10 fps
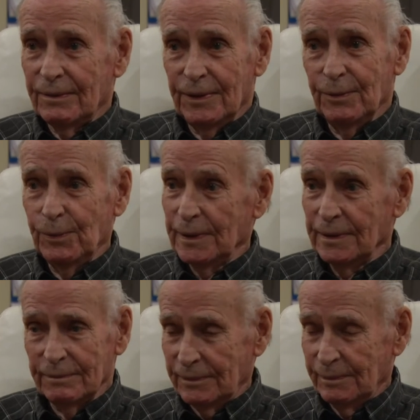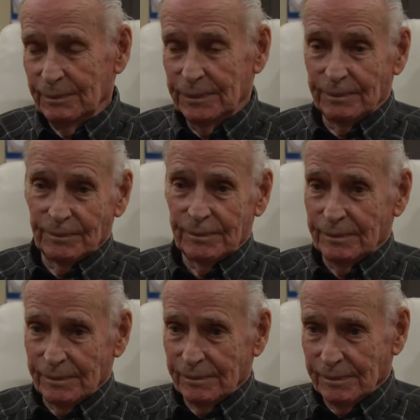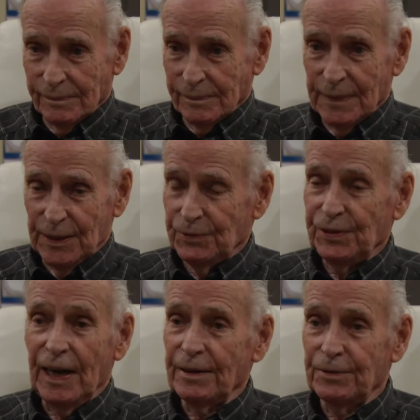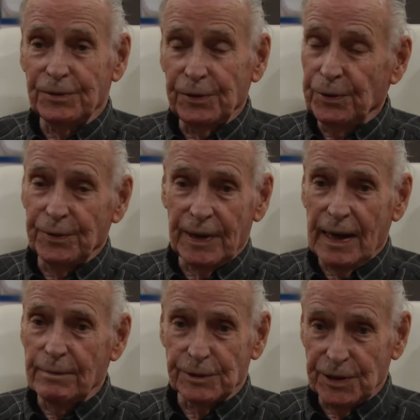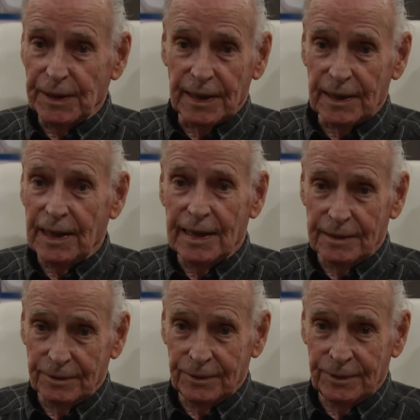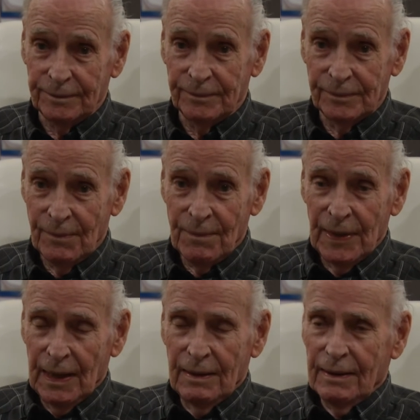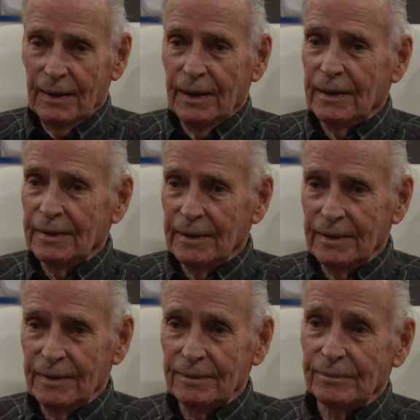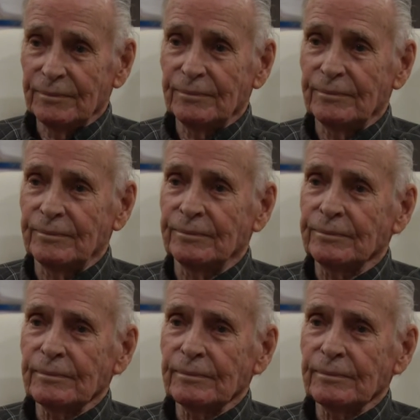it wasn't but a second or two that I was in the clouds. And uh,